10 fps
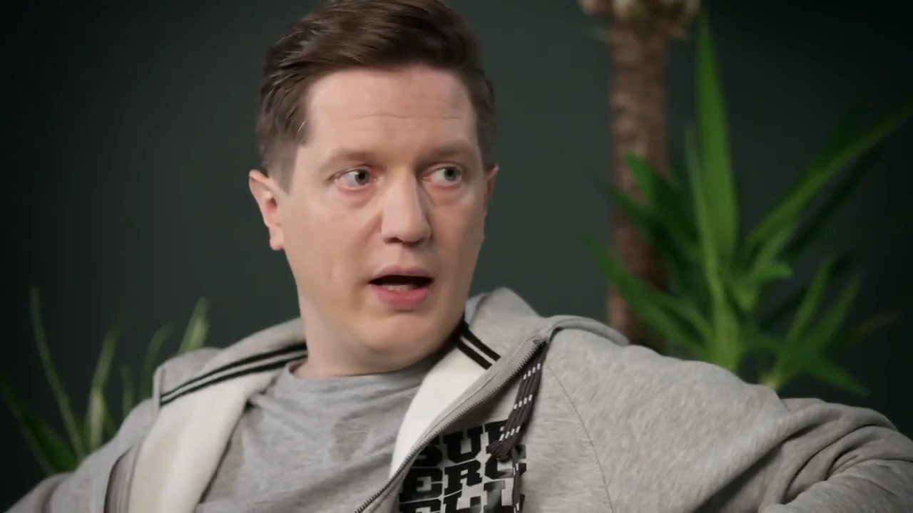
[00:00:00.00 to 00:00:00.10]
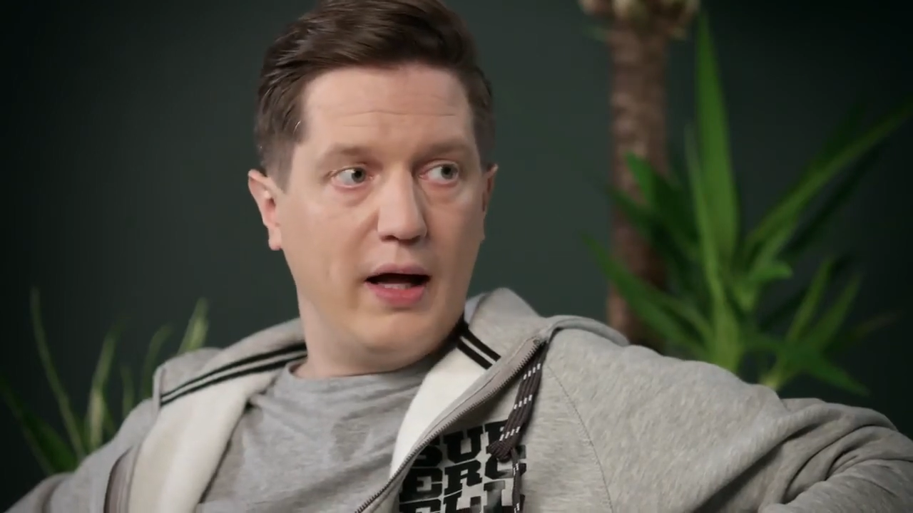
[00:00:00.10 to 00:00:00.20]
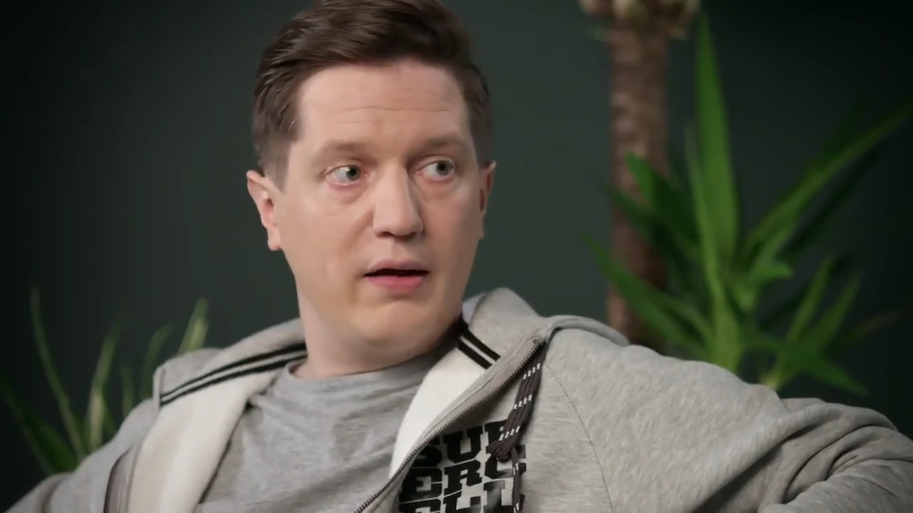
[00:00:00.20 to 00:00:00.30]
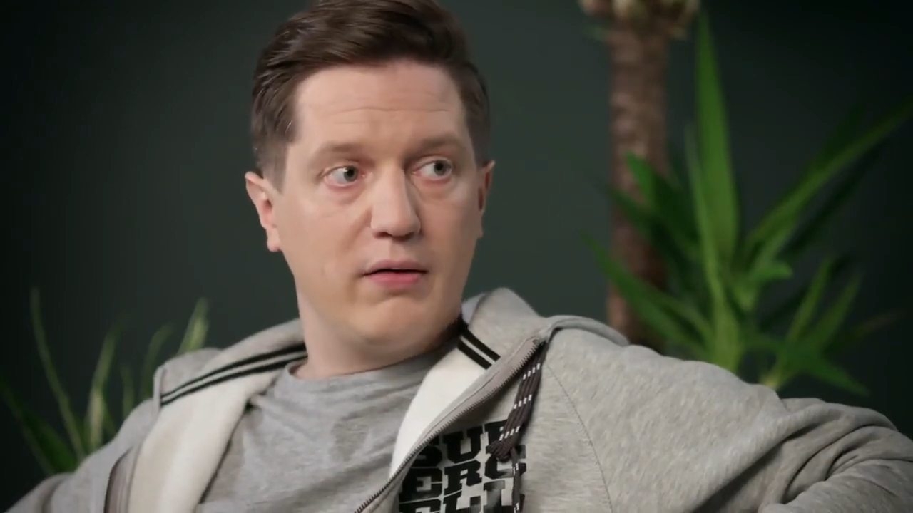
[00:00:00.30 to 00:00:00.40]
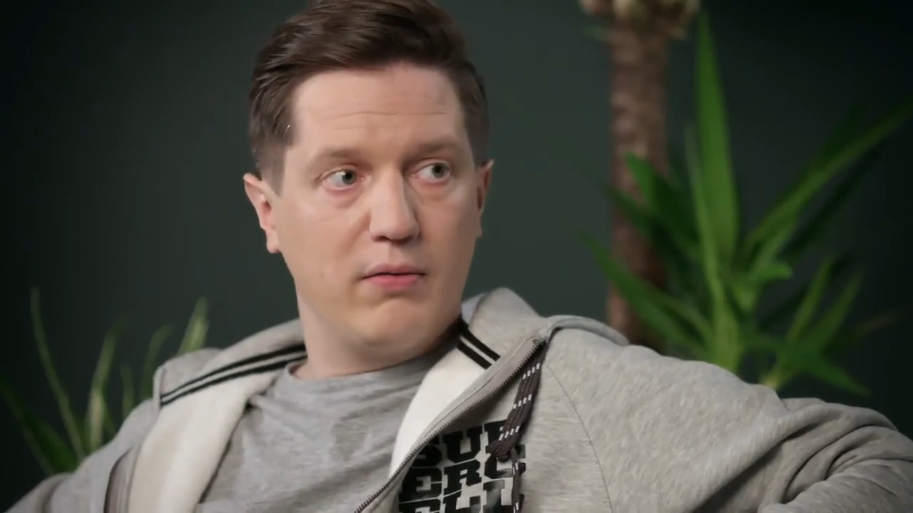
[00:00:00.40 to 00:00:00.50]

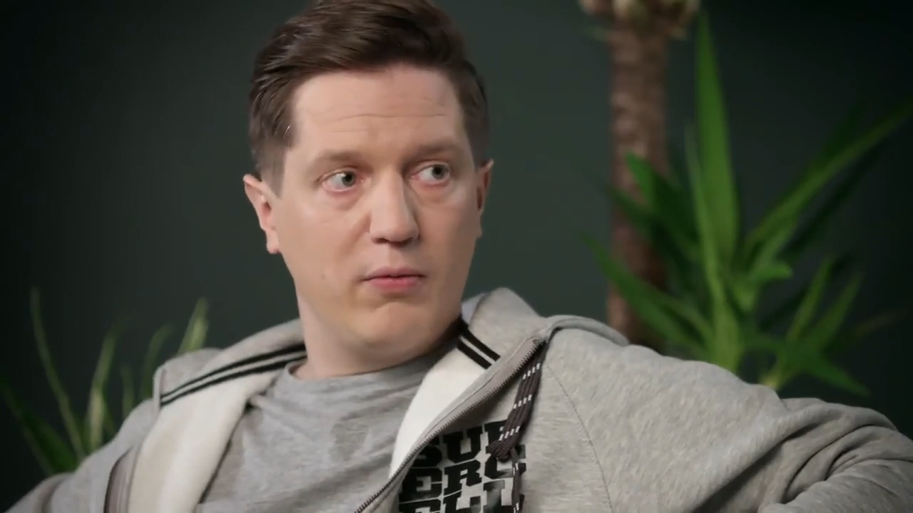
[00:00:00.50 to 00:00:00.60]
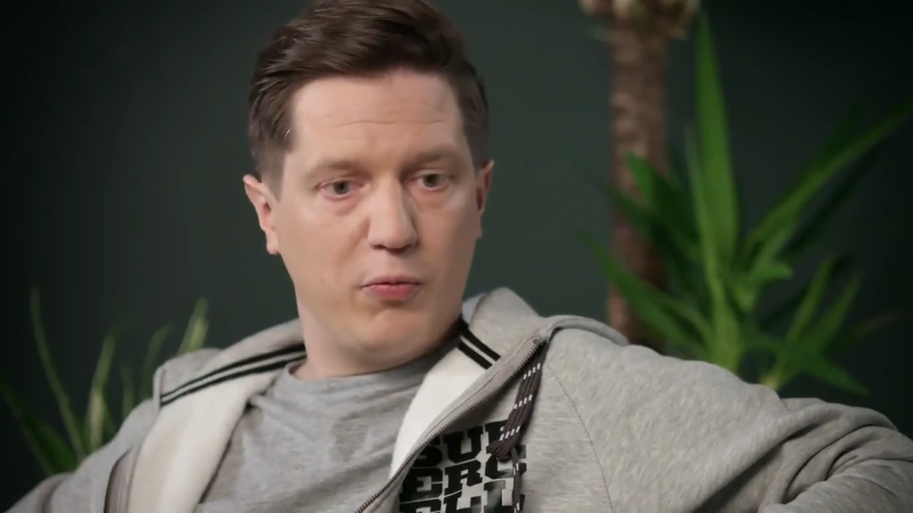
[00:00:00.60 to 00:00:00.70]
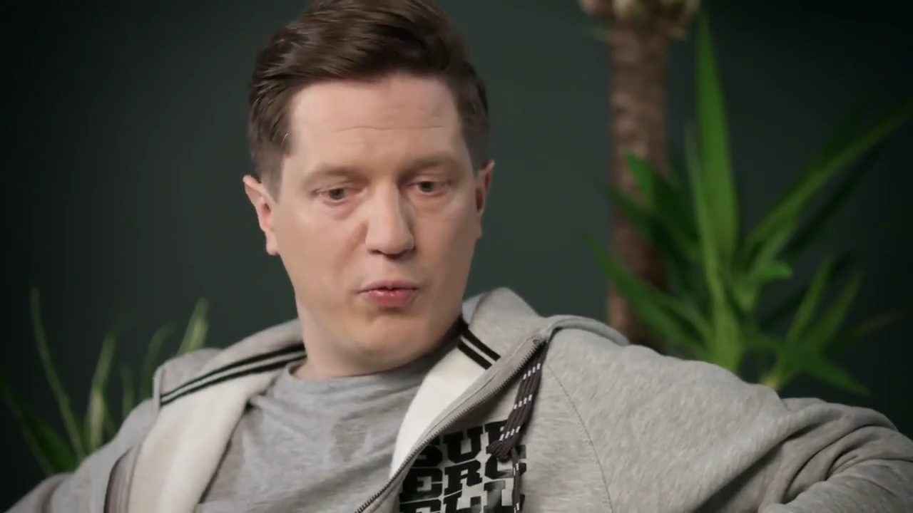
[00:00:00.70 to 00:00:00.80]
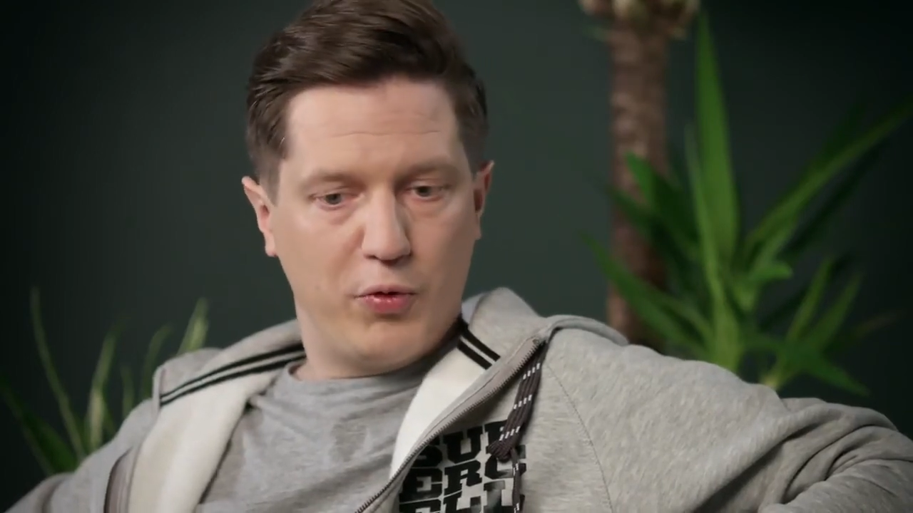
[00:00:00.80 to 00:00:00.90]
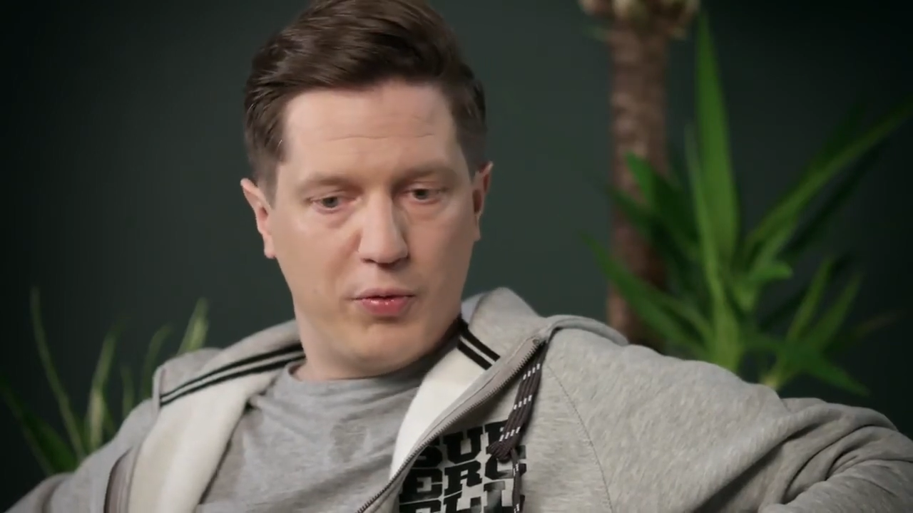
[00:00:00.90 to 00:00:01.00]
and
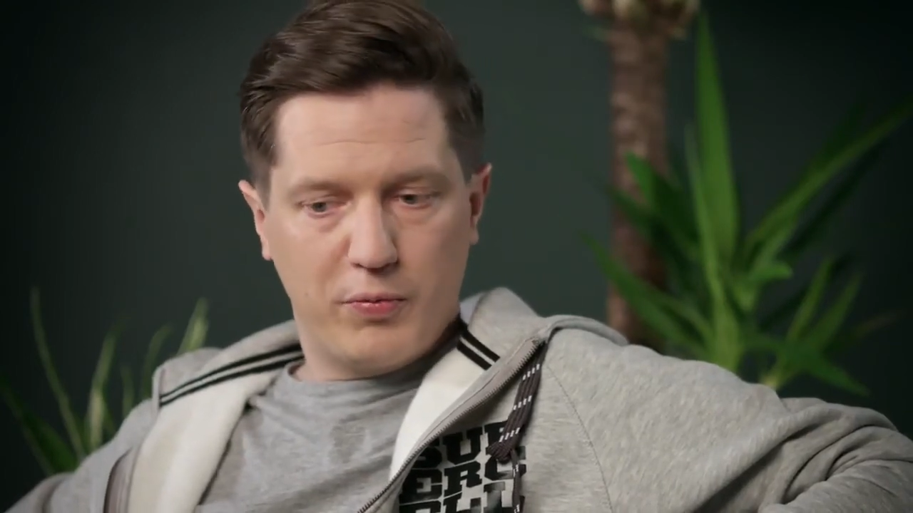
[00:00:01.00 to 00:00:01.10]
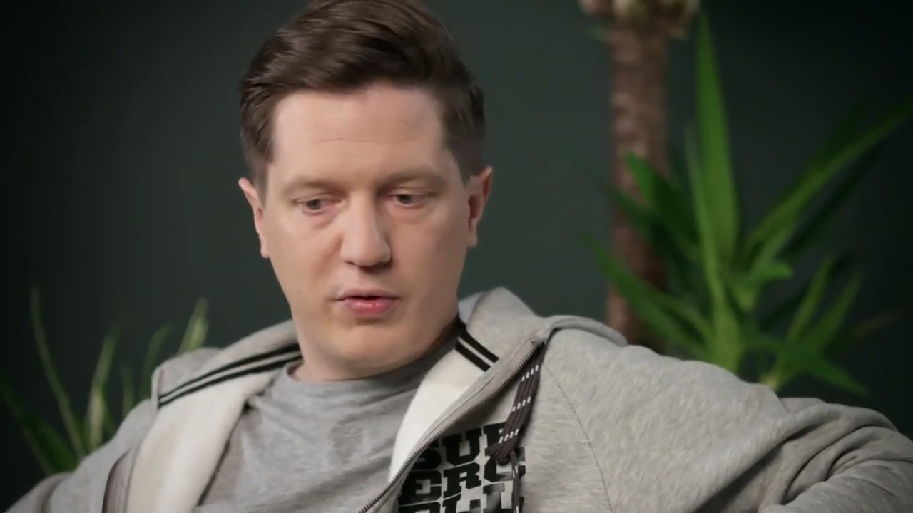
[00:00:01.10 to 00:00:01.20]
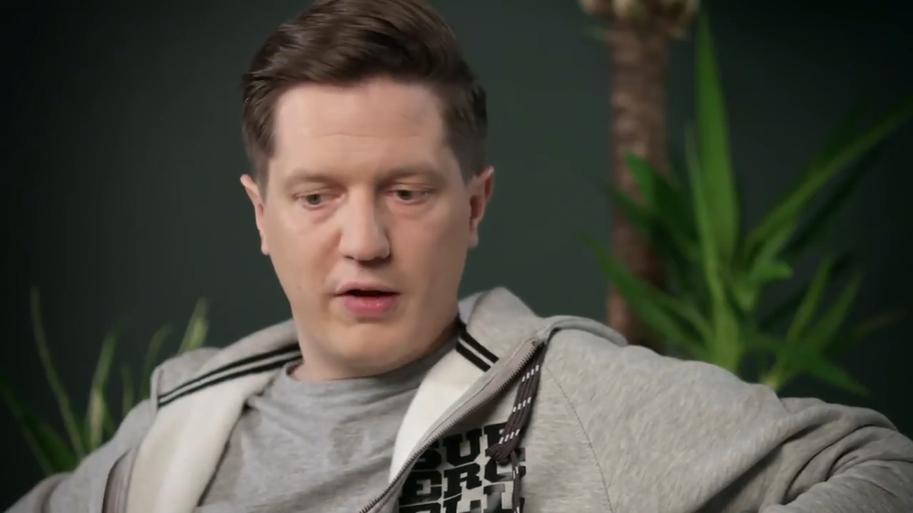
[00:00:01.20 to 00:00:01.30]
we're